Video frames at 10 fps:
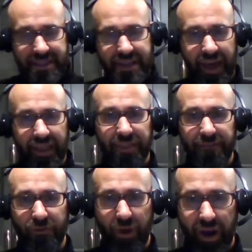death
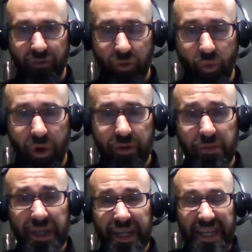for everyone,
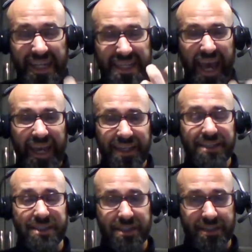meaning he
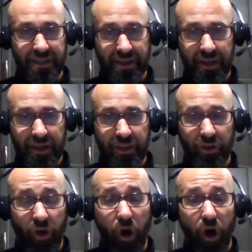takes the
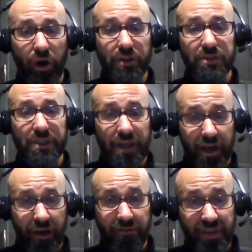cause
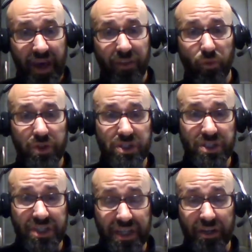of death, which is
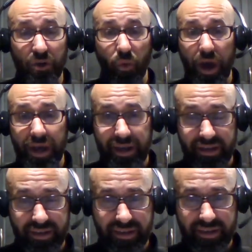sin, away.
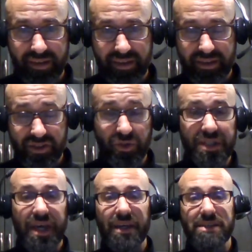So he
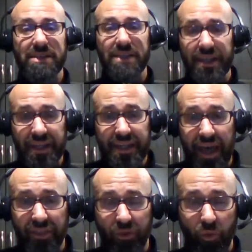takes sin and
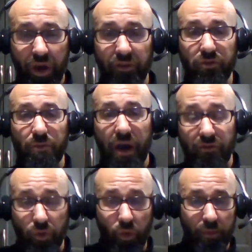death away from
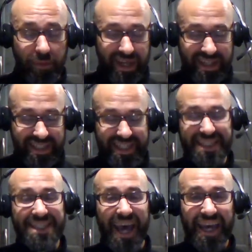everyone because he
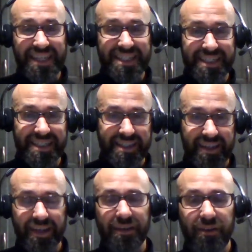tastes
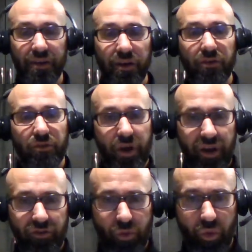it for
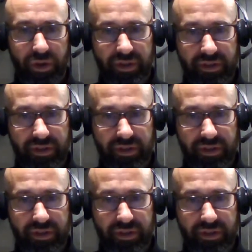everyone.